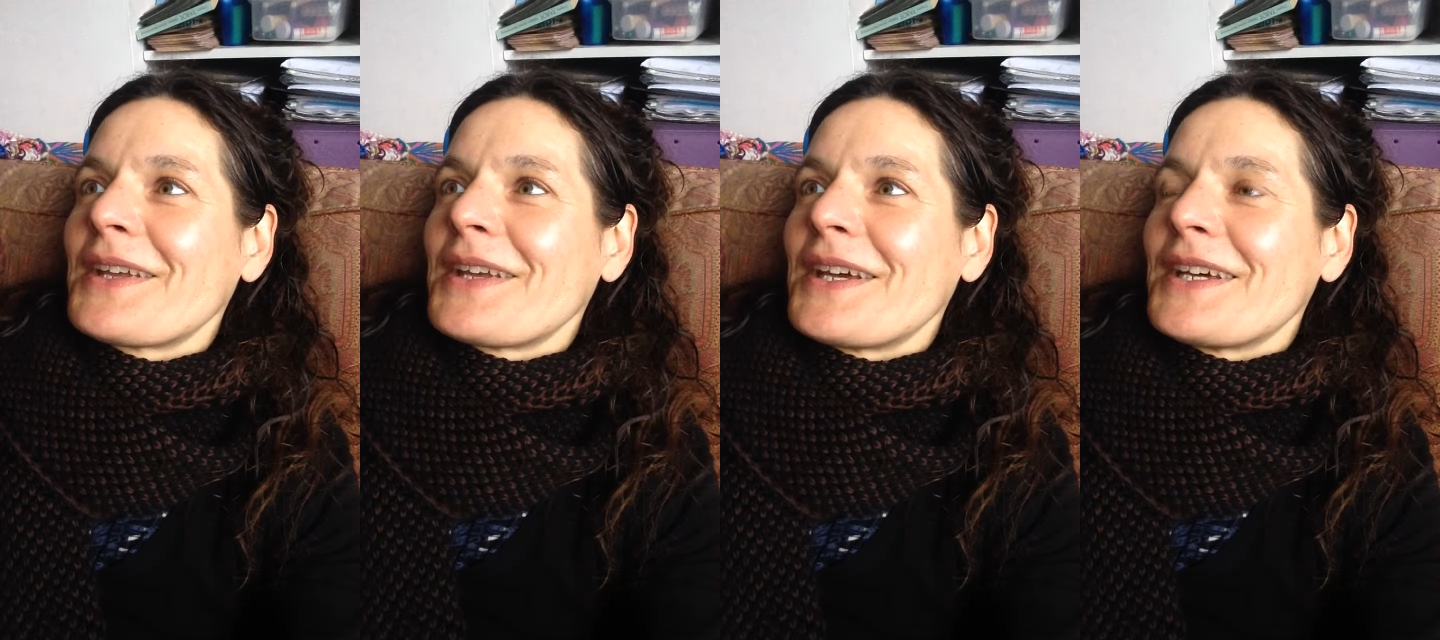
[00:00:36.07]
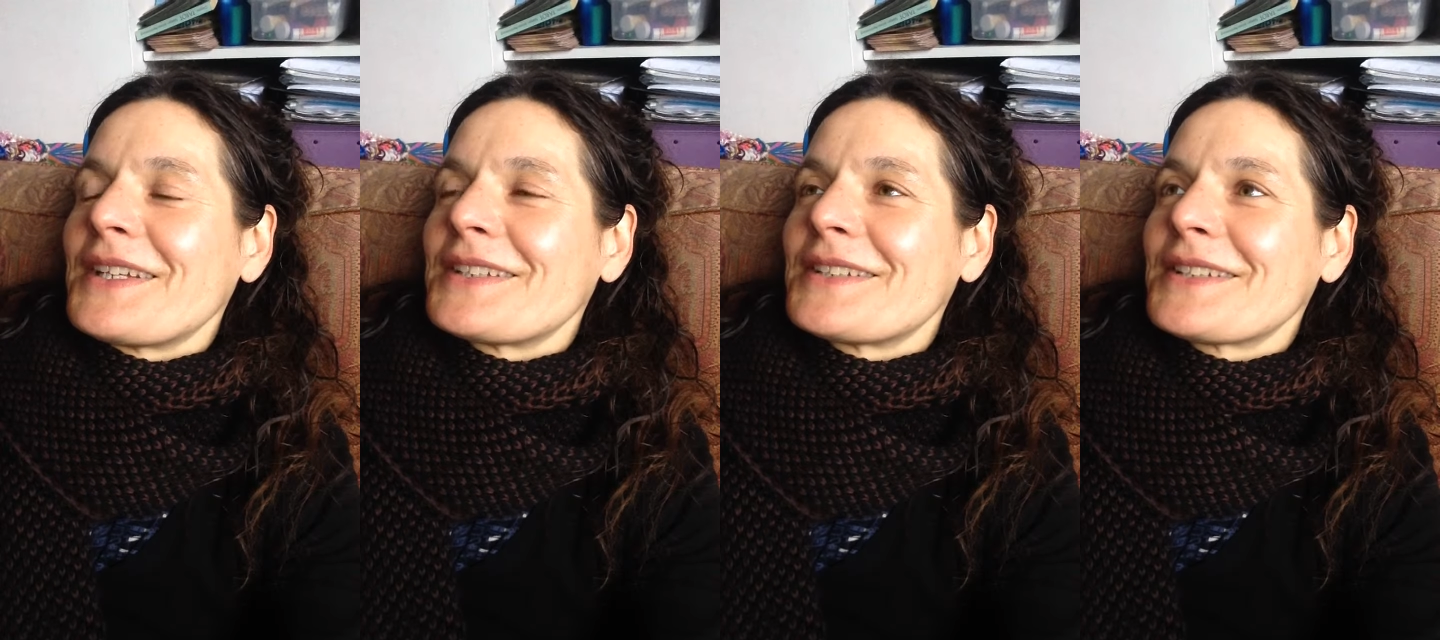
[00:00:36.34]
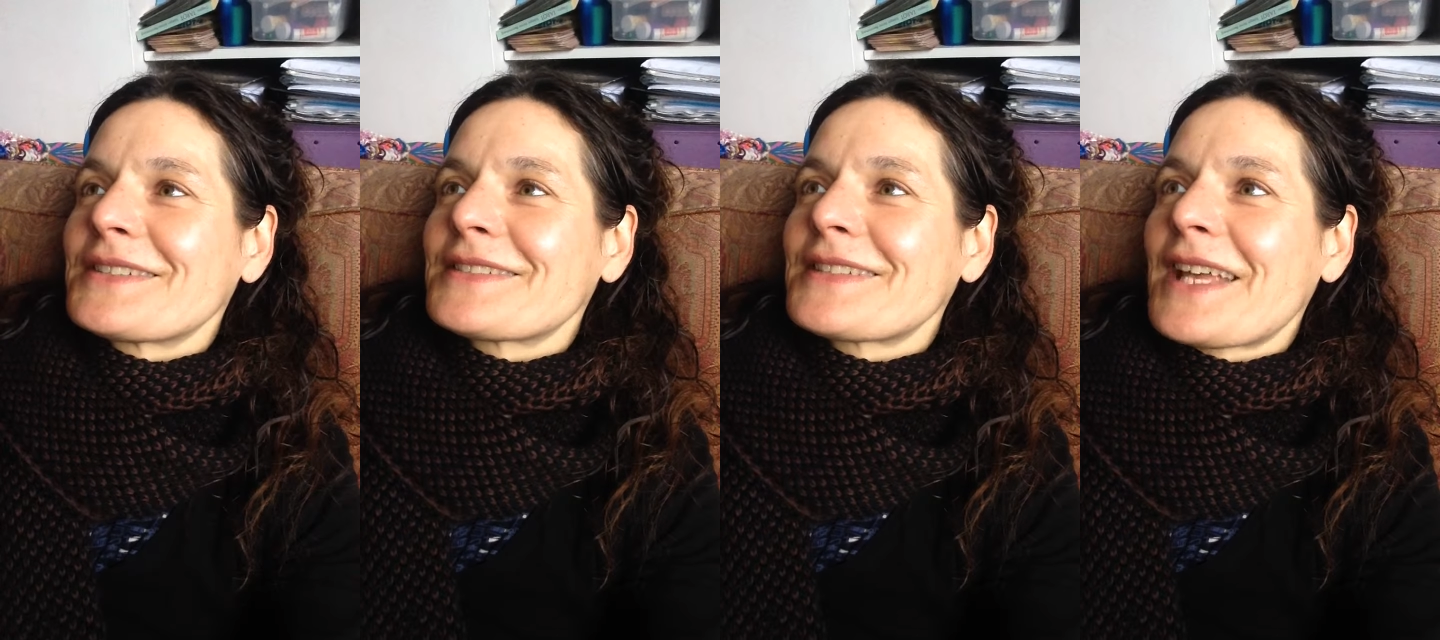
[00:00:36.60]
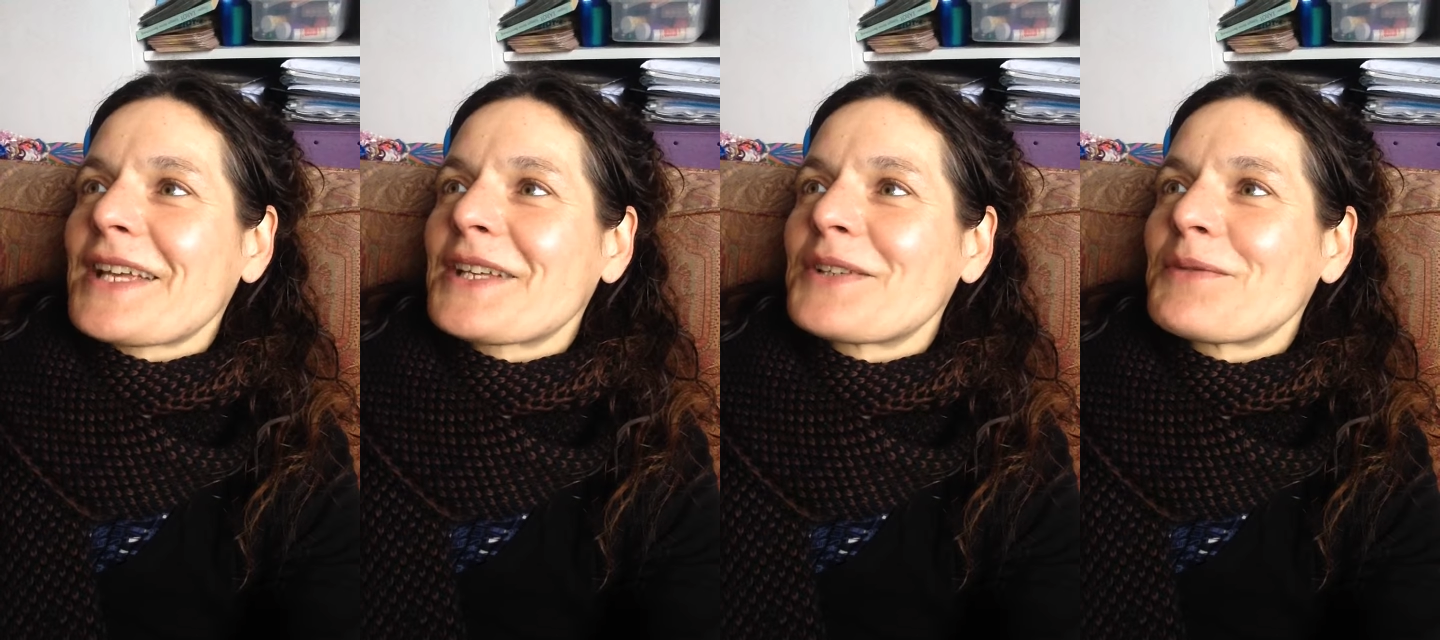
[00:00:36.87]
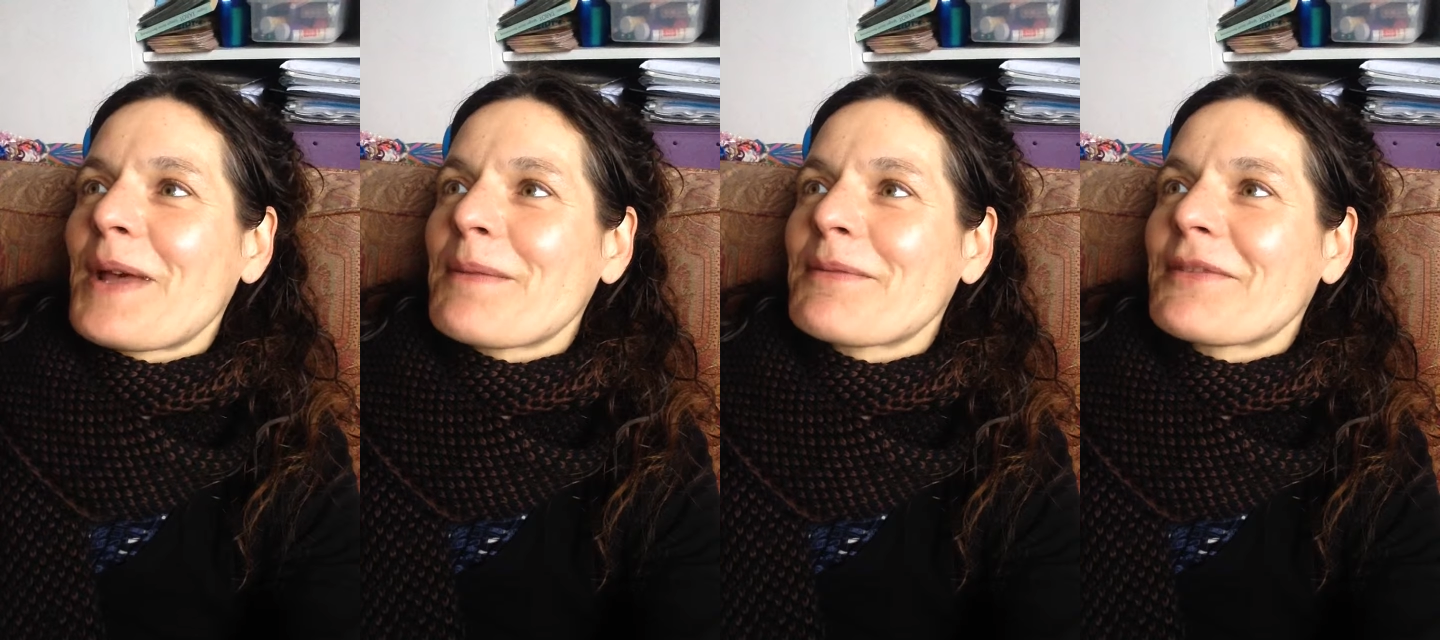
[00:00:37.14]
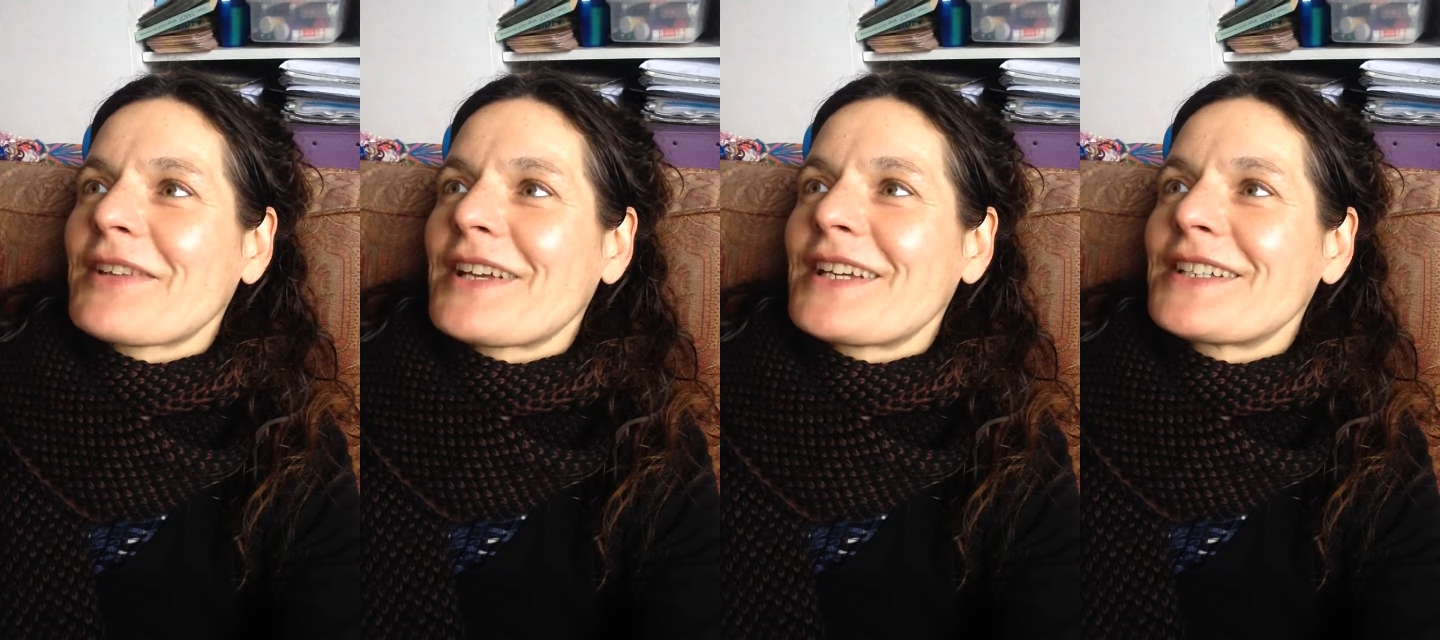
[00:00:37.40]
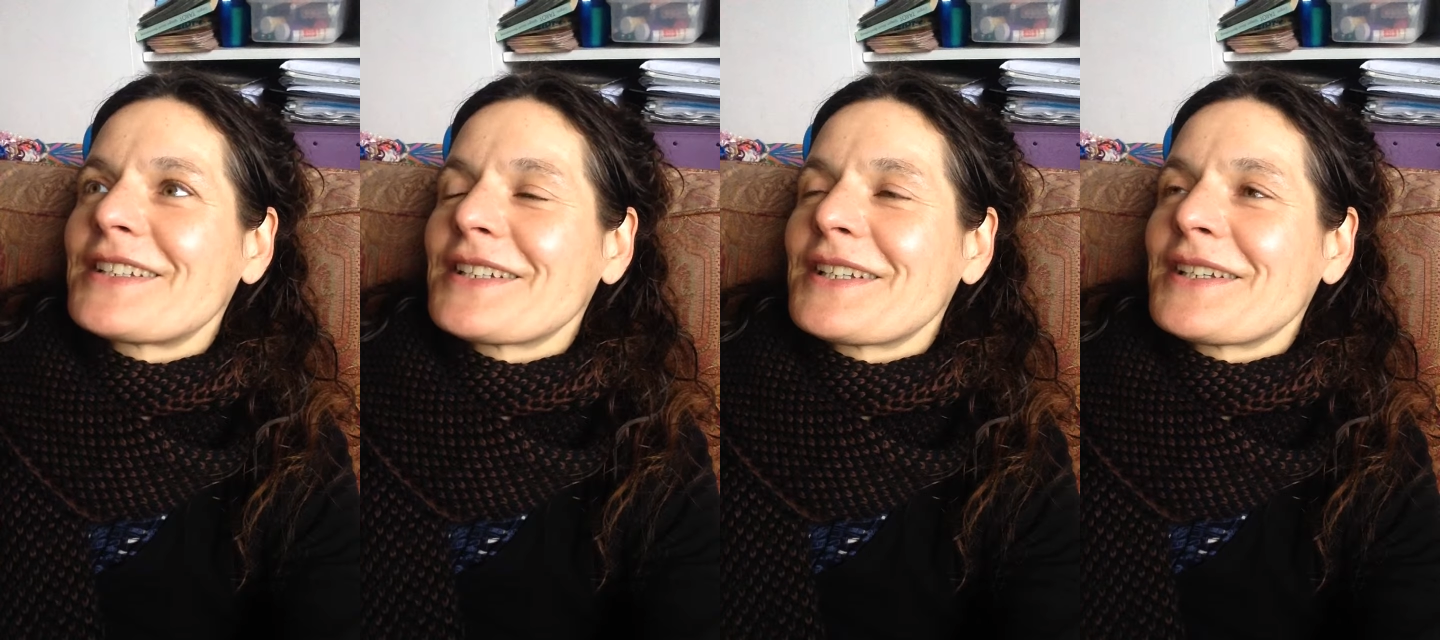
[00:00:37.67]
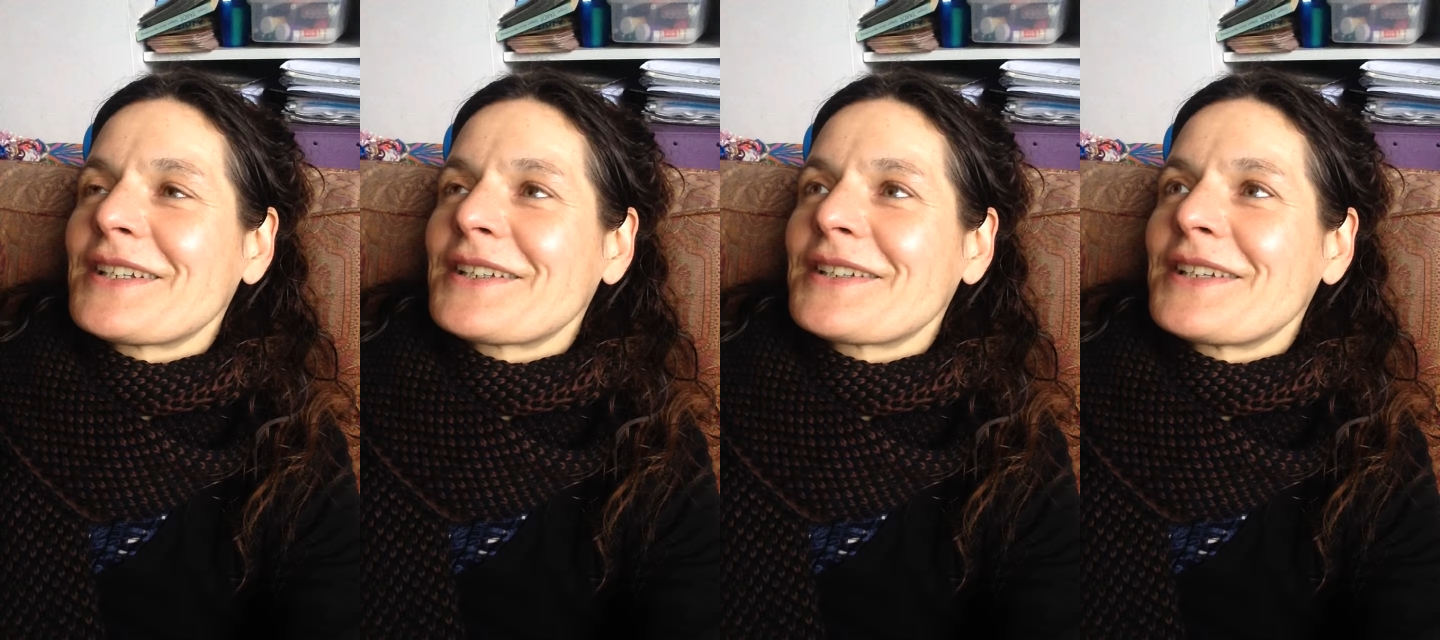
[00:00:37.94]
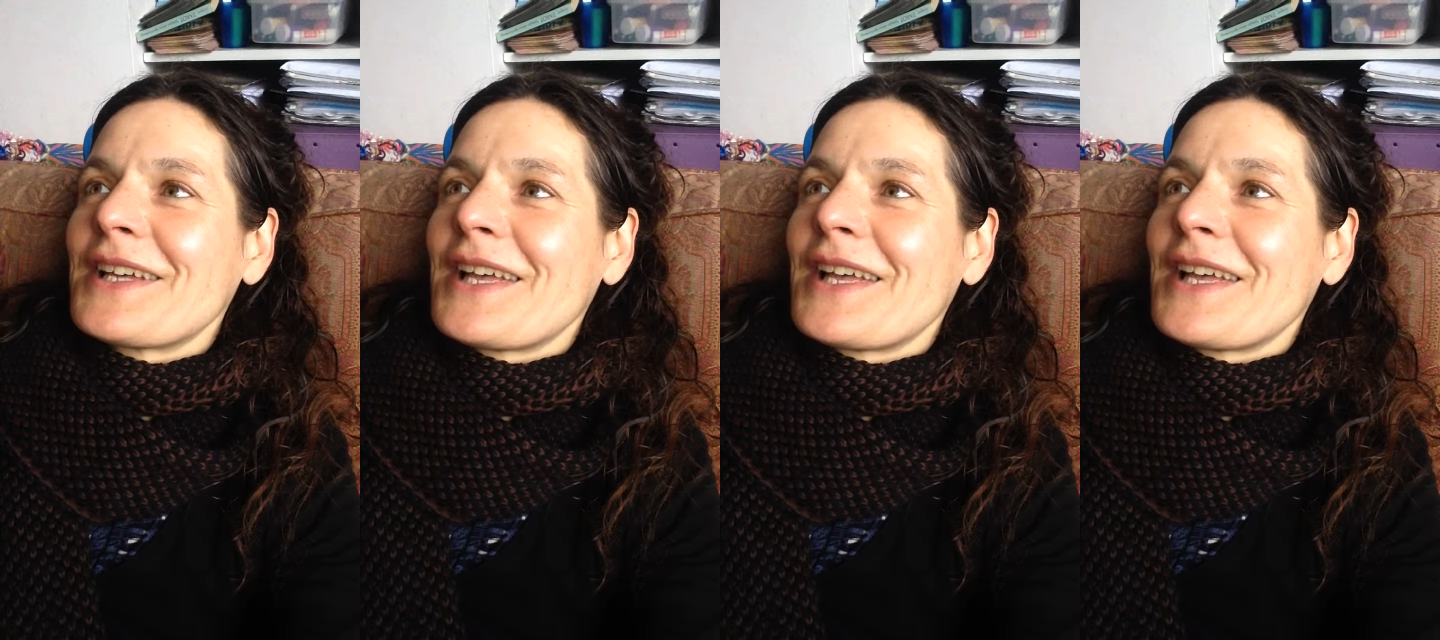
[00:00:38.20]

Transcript: And the second website uh,